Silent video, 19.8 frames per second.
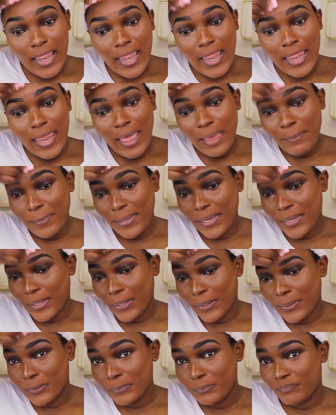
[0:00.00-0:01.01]
let me
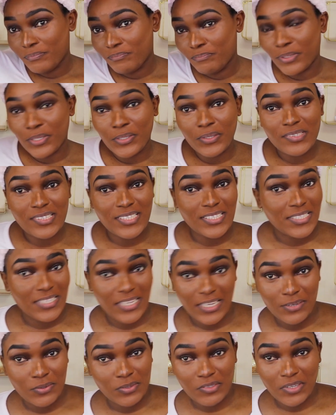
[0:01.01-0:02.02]
go, because he
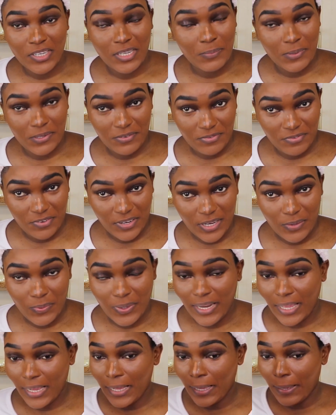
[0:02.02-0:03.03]
said it was gonna be free
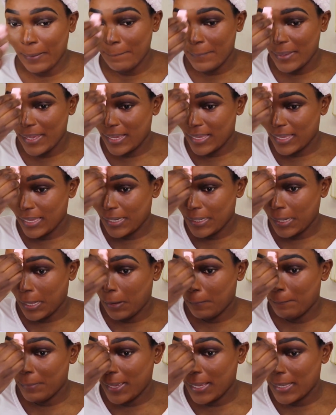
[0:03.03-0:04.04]
when I come back and
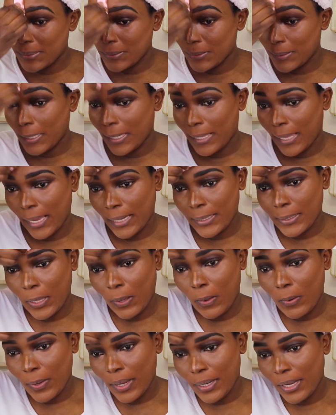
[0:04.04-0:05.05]
I'll pass on the
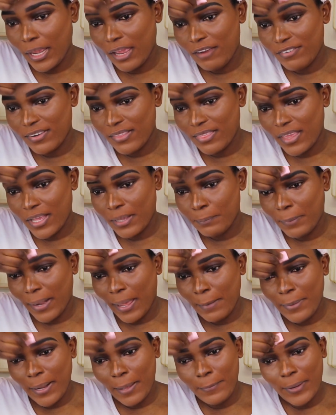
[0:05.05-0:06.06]
get-go and everything,
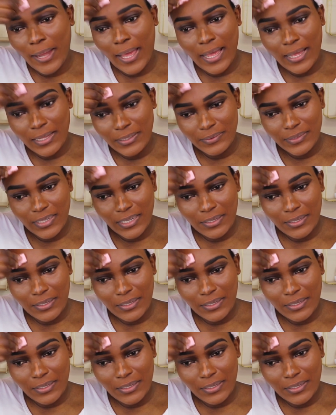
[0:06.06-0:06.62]
blah blah blah.